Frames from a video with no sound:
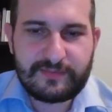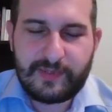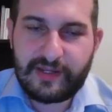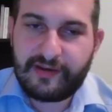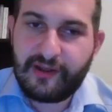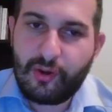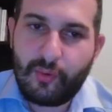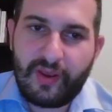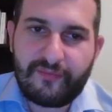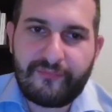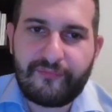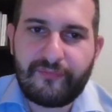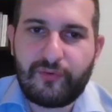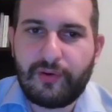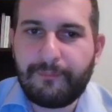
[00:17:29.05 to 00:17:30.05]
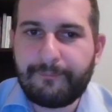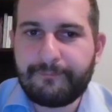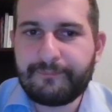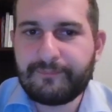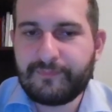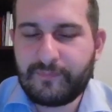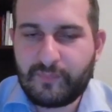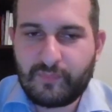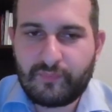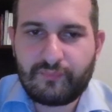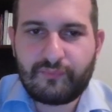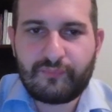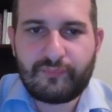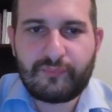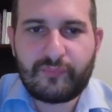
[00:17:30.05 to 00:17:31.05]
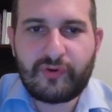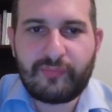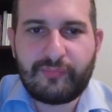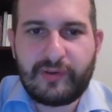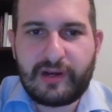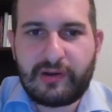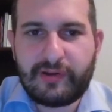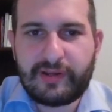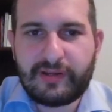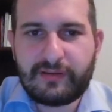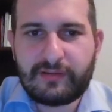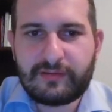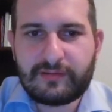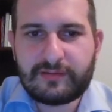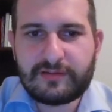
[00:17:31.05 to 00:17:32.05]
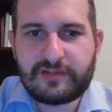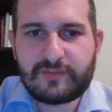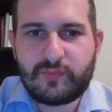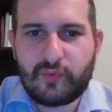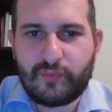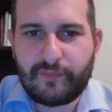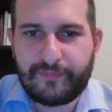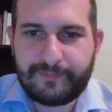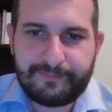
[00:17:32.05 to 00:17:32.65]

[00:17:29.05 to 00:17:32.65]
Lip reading: and now f4, preparing this move.